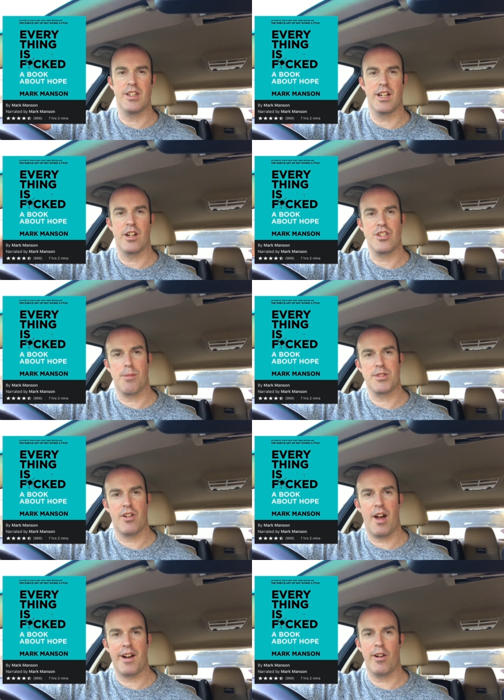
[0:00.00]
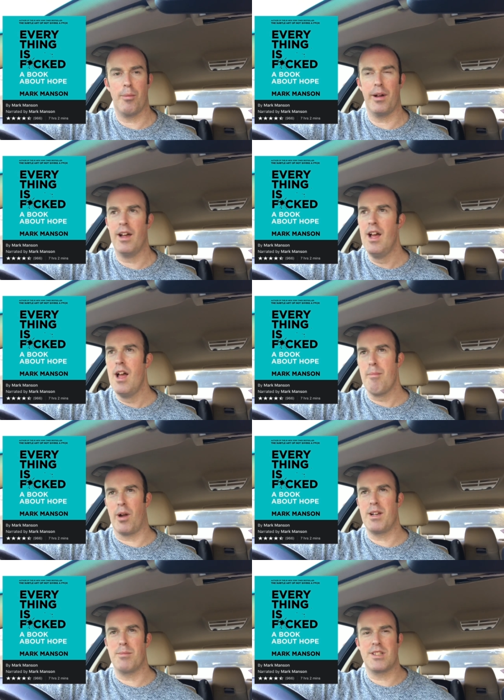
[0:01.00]
that it kind of jumps around a little bit,
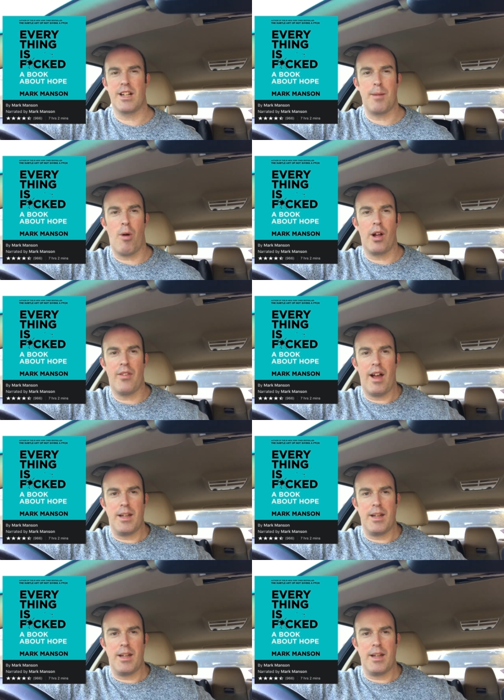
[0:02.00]
but I didn't particularly mind that.